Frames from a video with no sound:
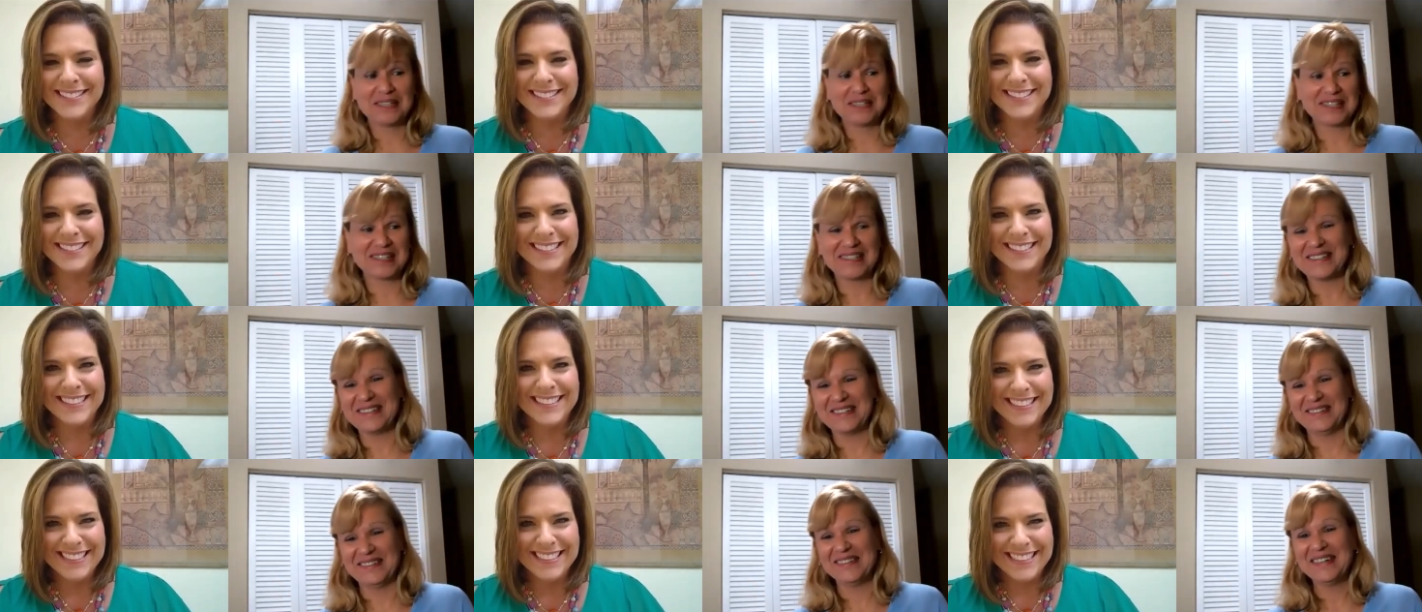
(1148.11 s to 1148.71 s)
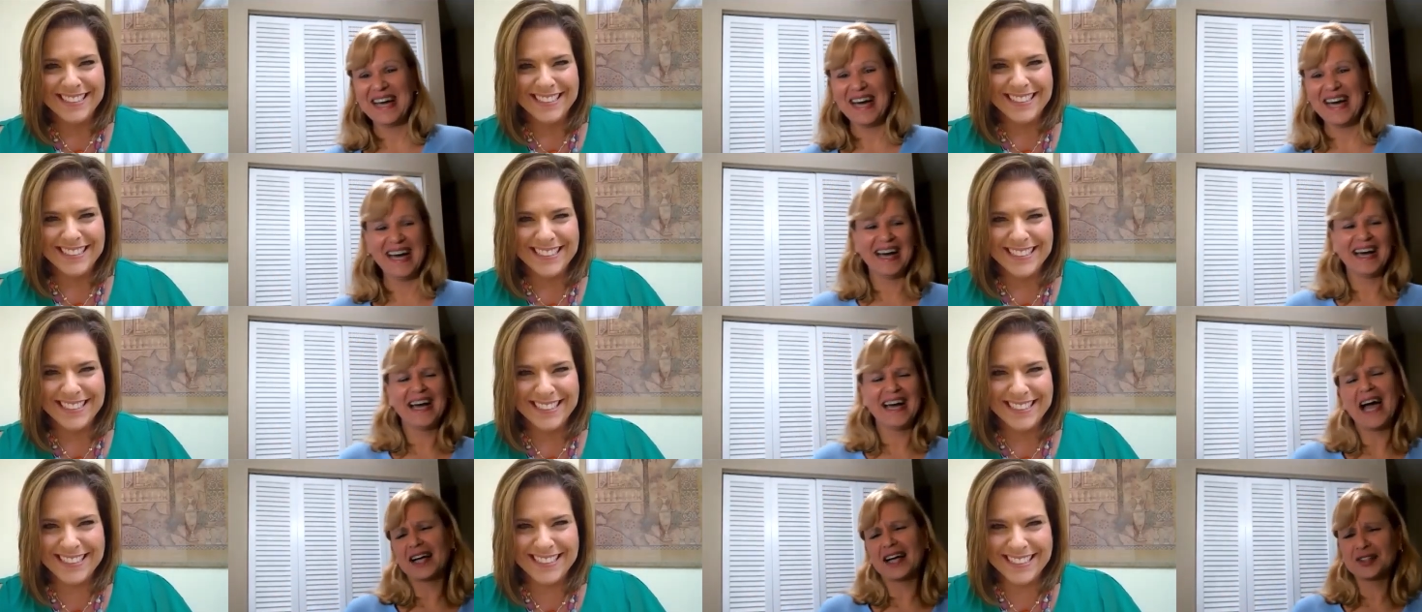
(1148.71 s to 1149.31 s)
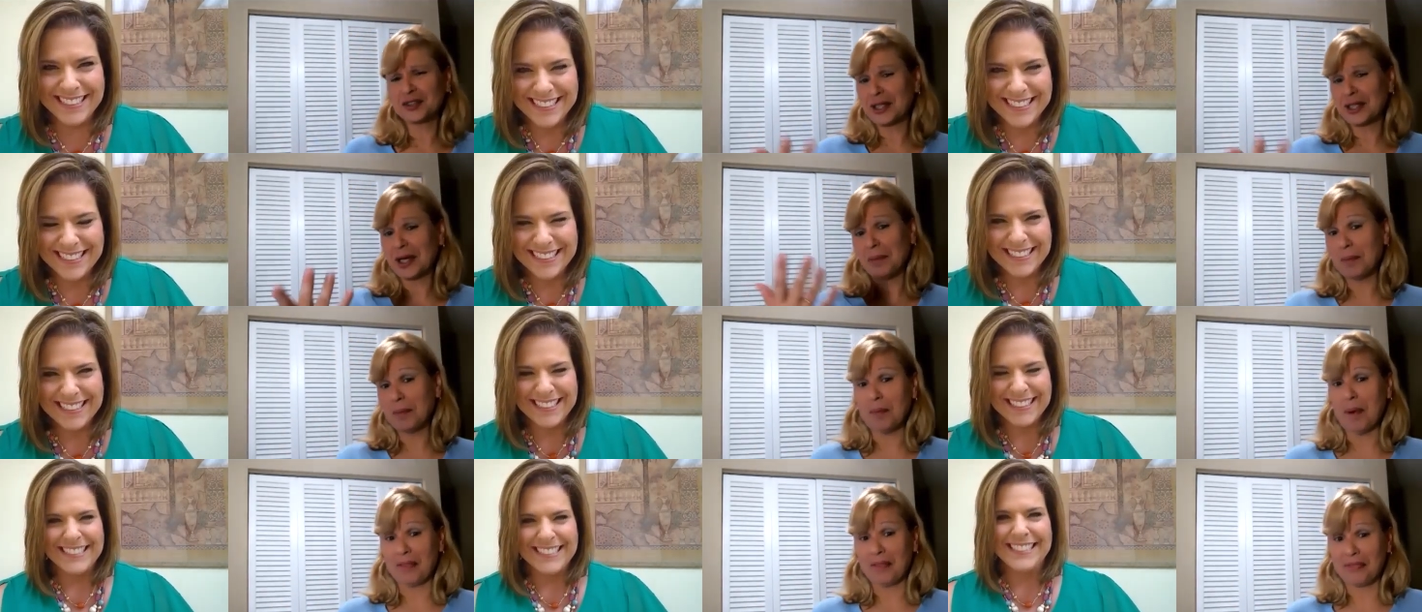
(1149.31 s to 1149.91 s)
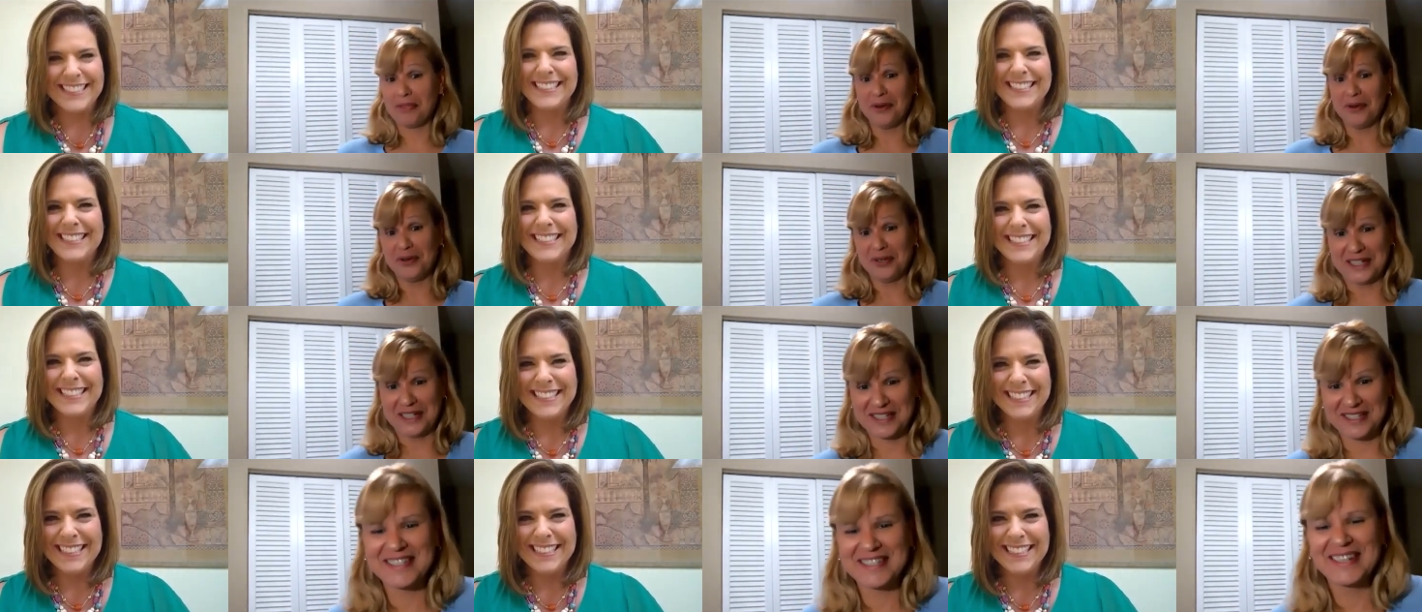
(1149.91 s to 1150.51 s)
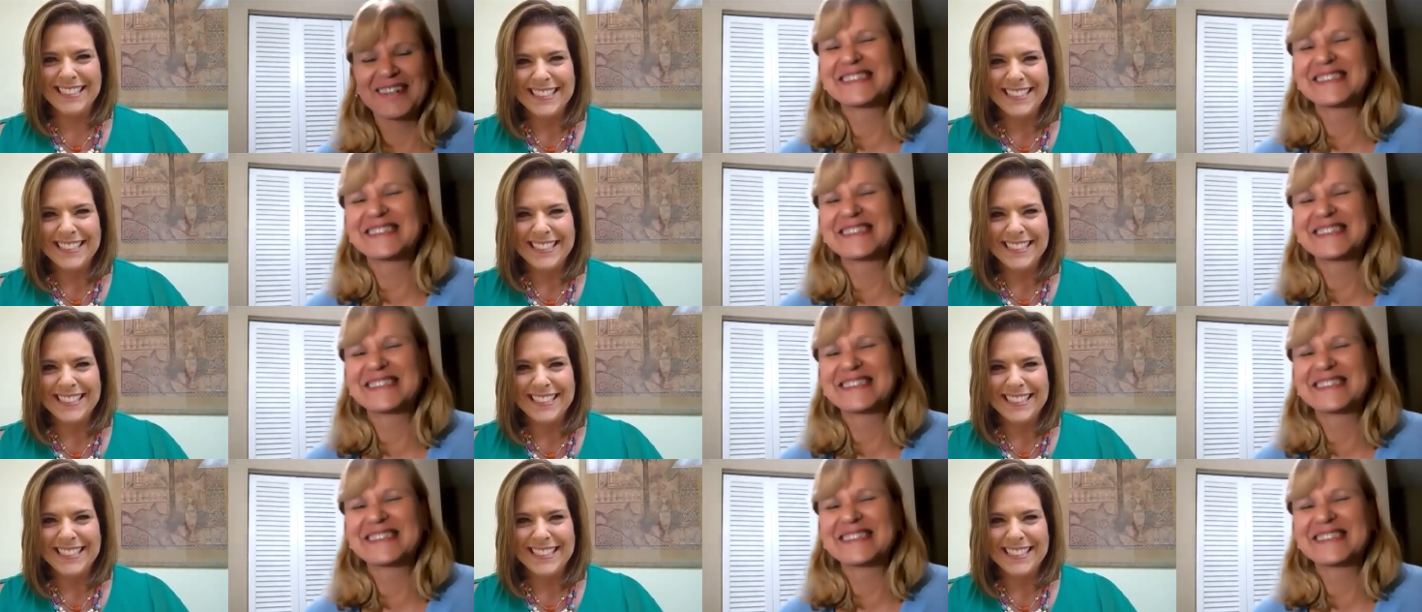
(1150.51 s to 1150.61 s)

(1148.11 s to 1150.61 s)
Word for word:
Speaker 1: Me too. Actually, I'm in my thirties. So